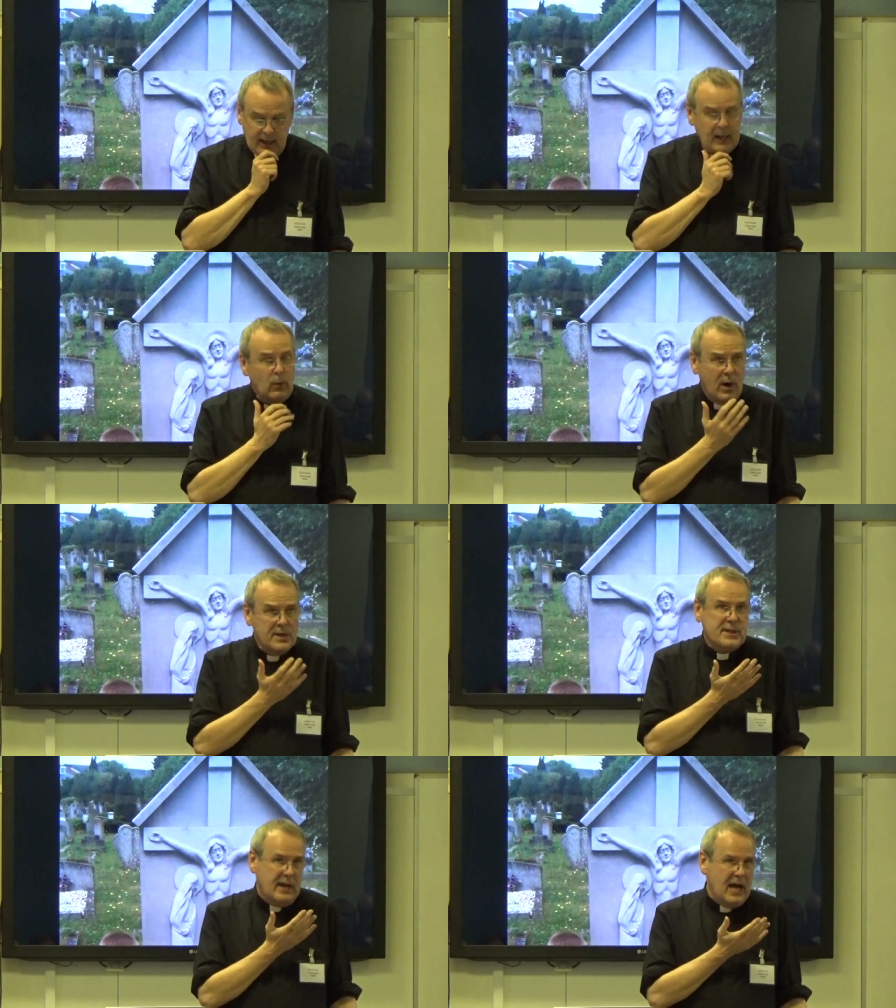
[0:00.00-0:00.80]
it
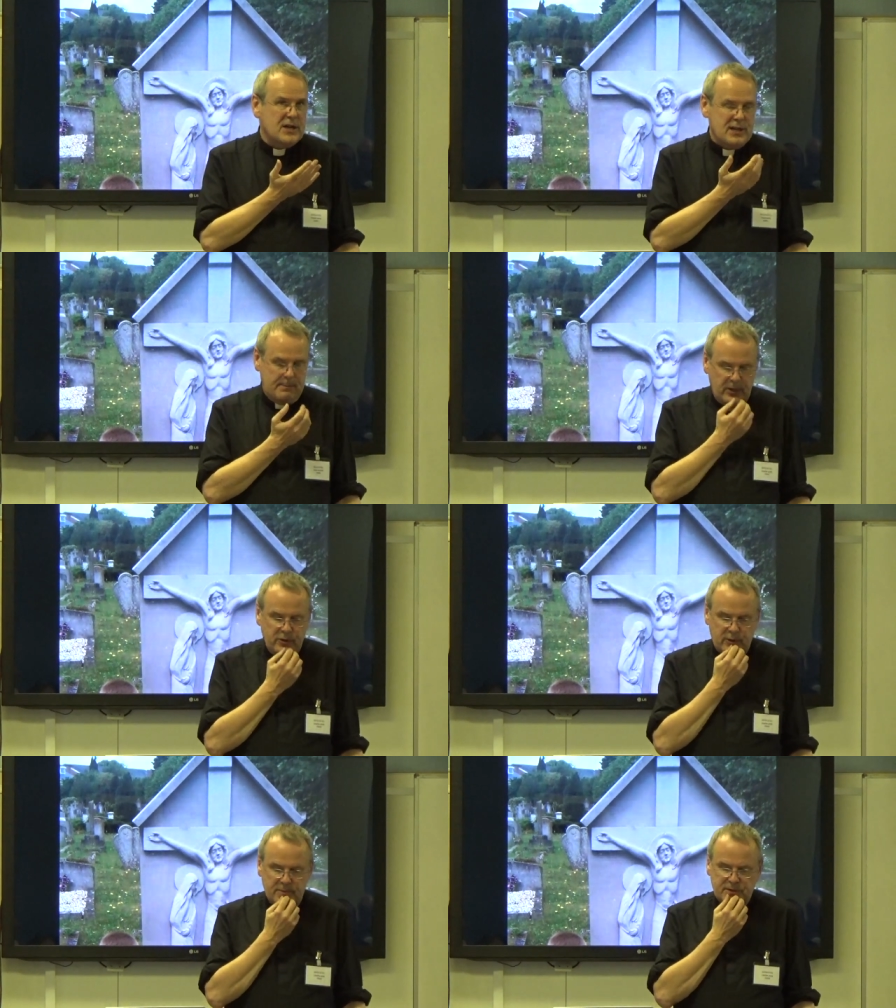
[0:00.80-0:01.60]
was largely
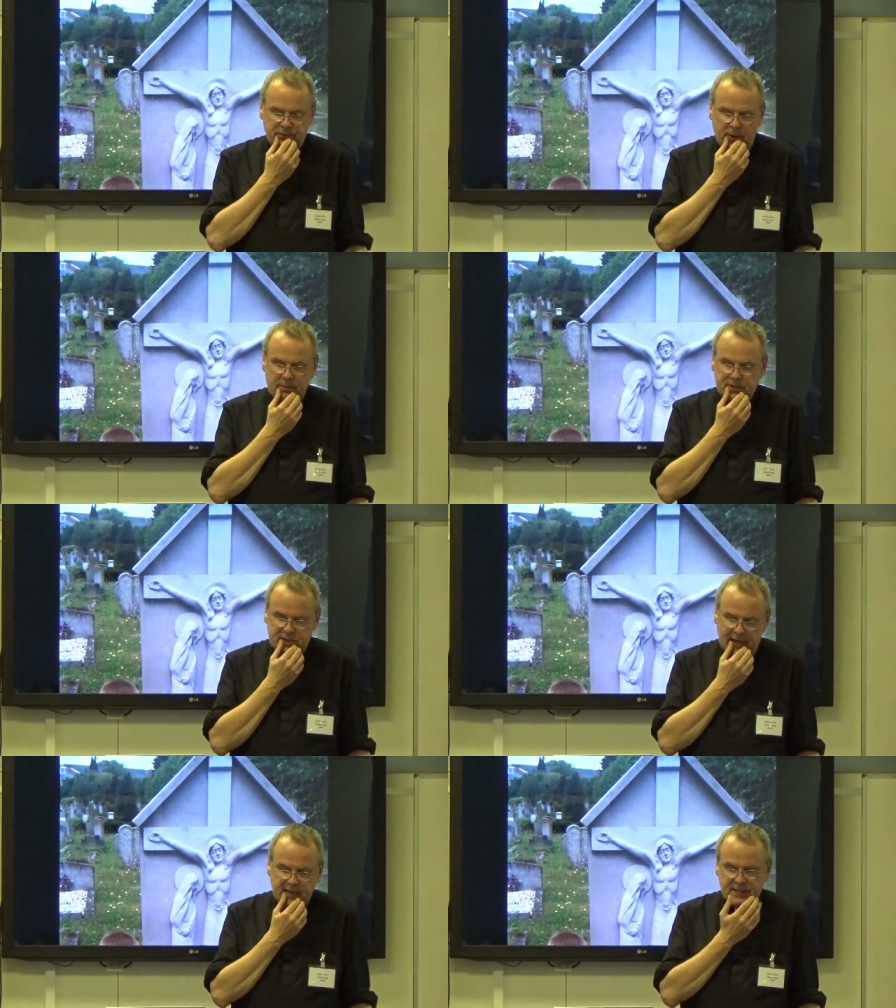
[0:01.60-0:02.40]
pilgrims from the
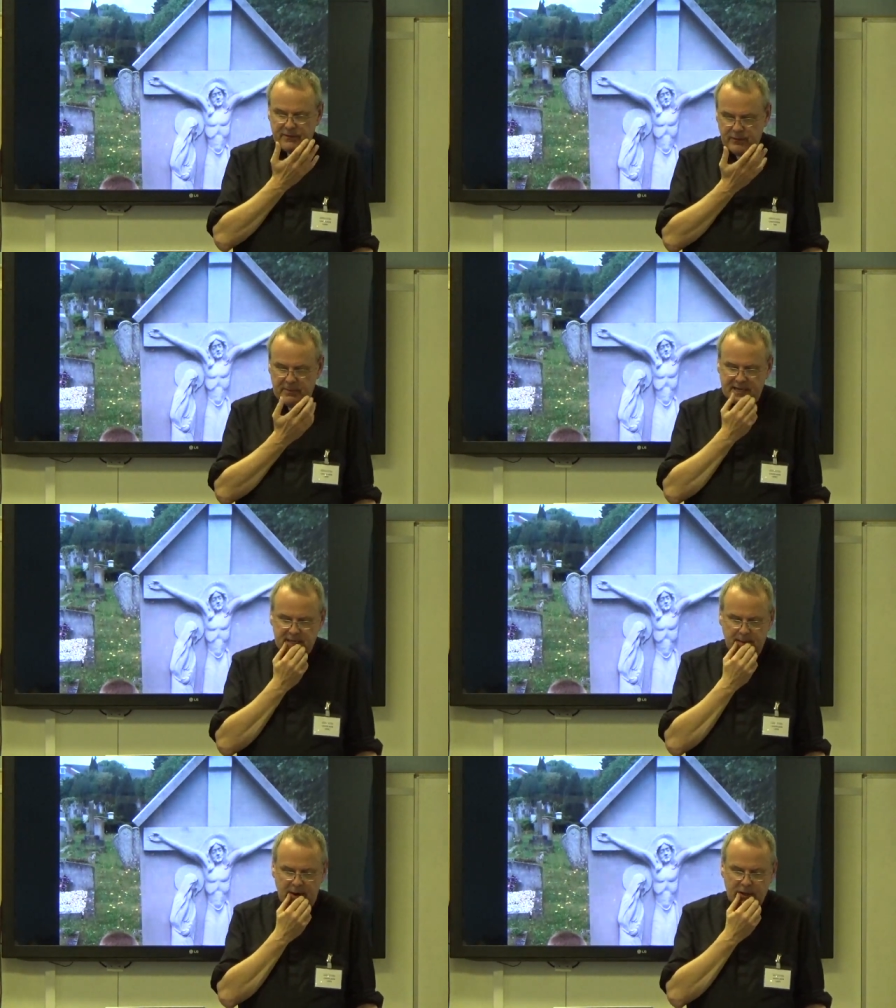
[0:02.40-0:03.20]
States and from
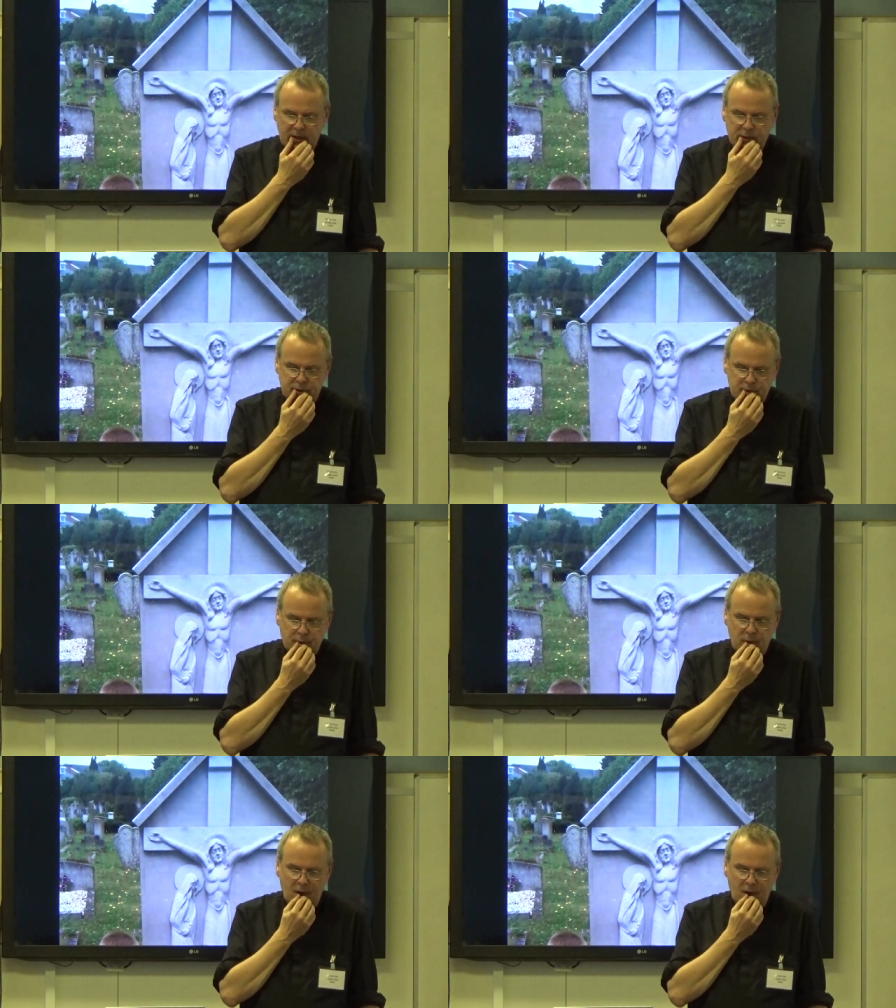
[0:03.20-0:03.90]
Latin America too,